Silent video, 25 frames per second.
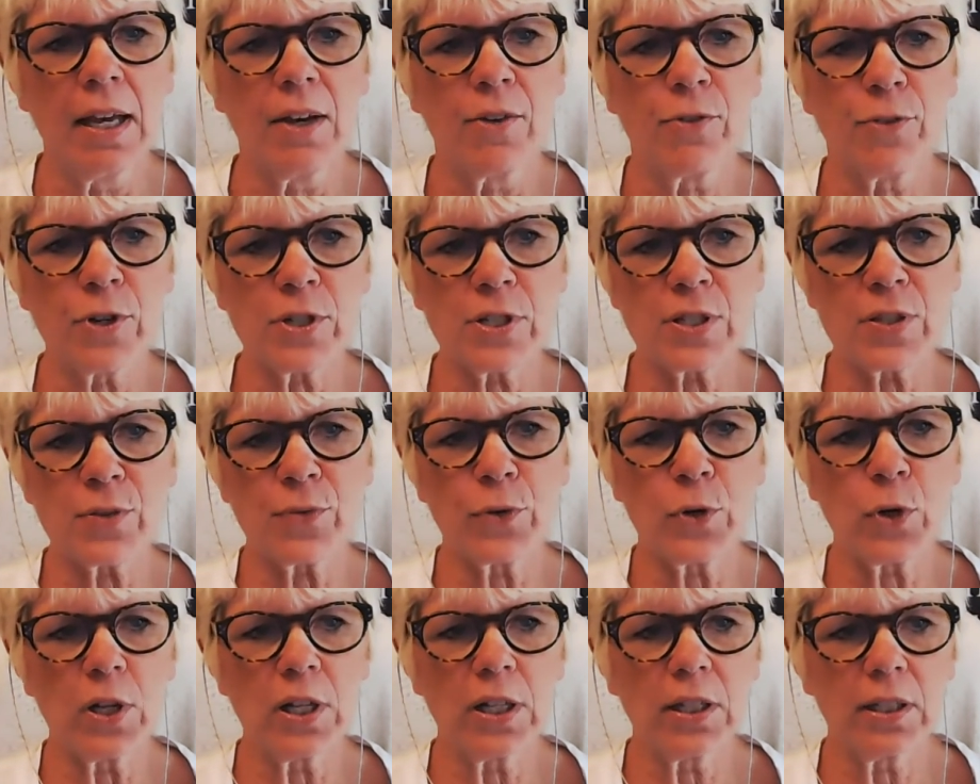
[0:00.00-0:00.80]
First of
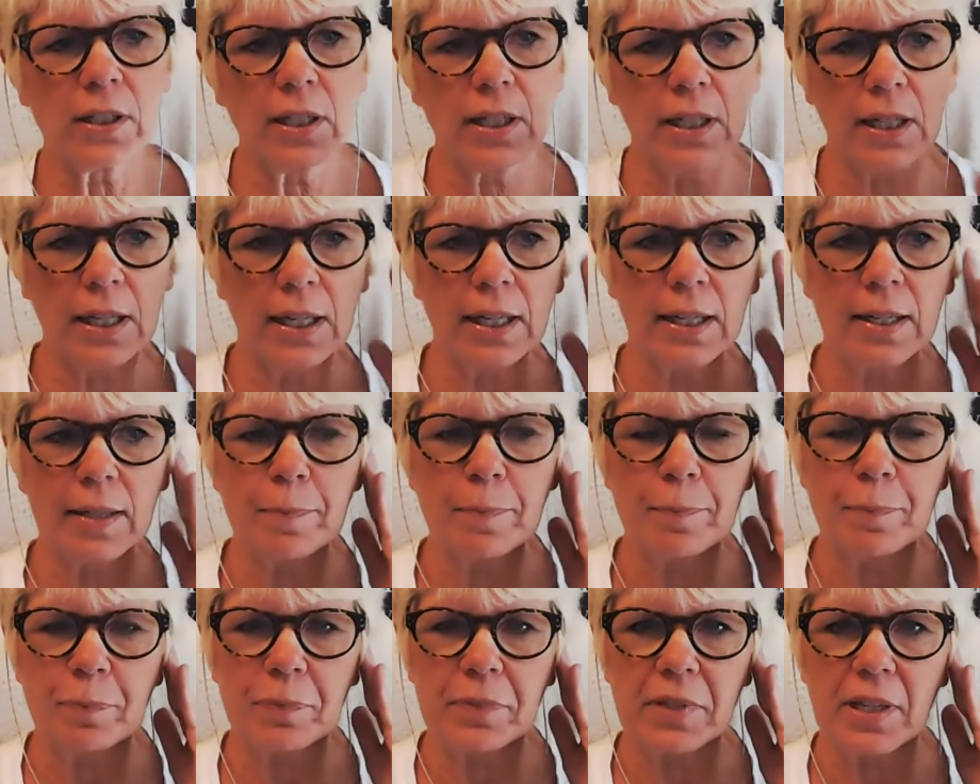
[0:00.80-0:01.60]
all,
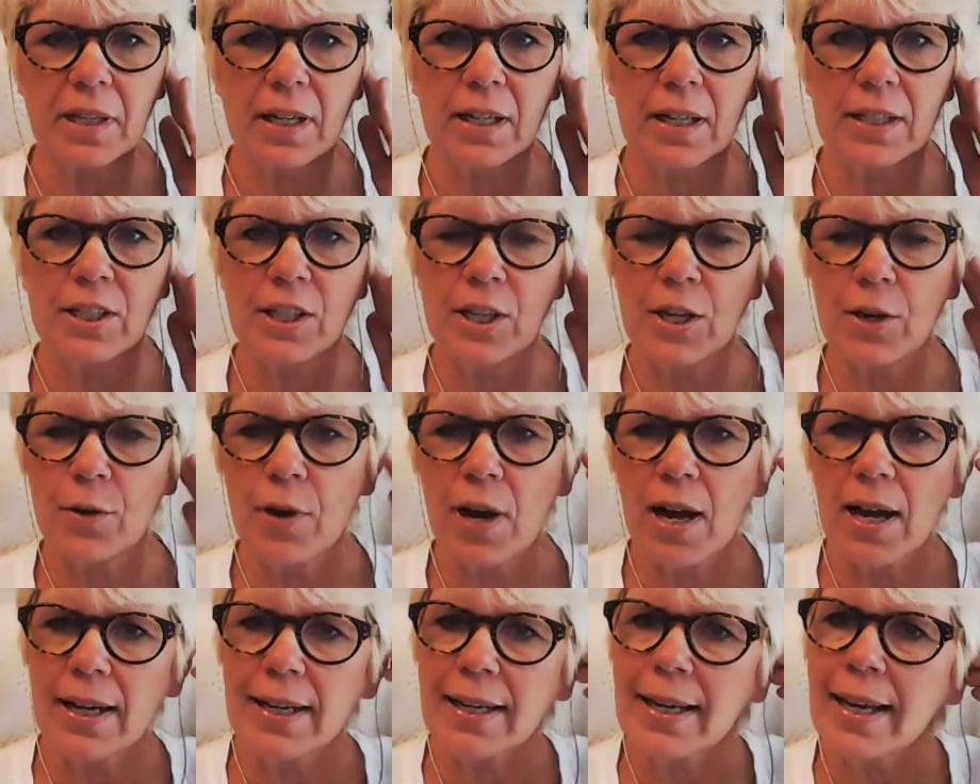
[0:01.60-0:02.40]
you know,
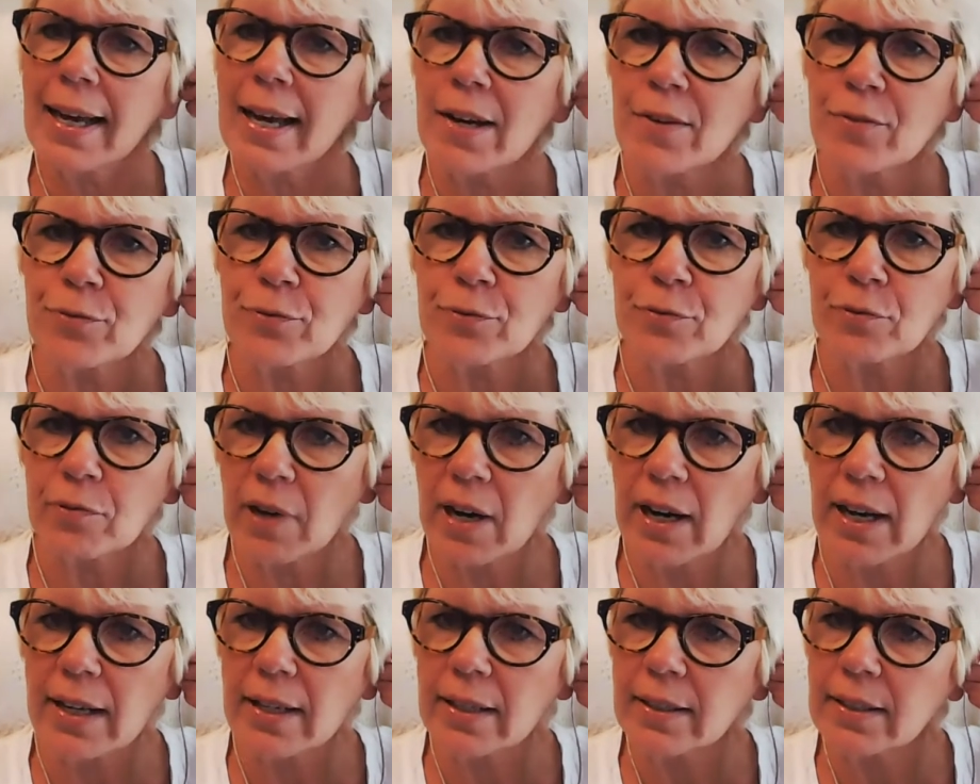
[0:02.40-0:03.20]
I have
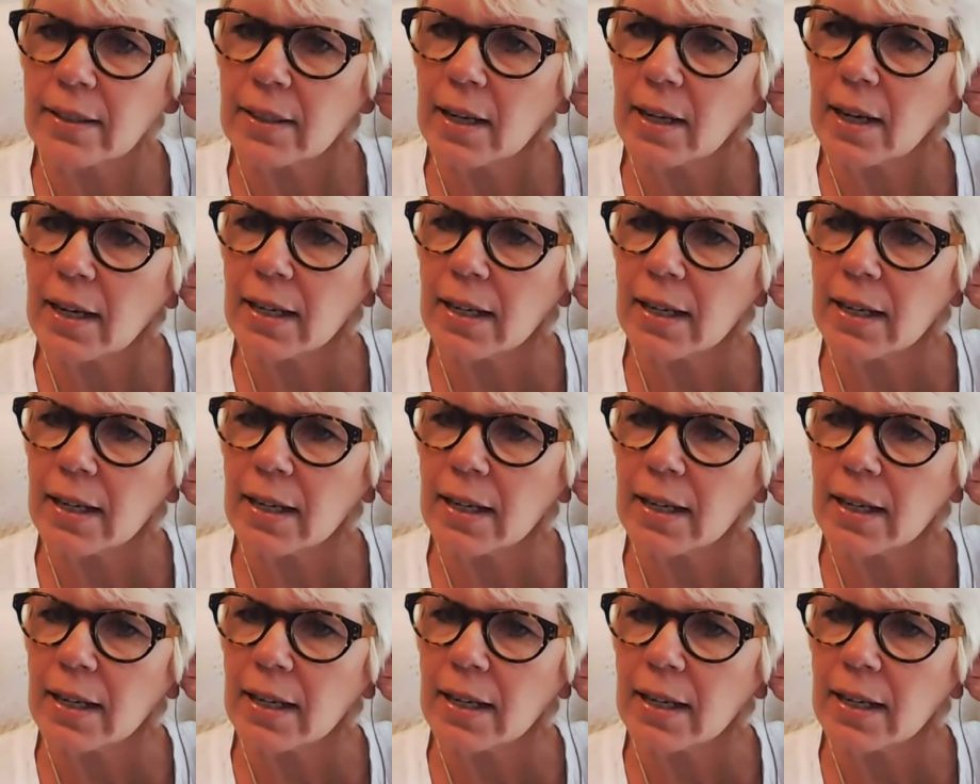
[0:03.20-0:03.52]
read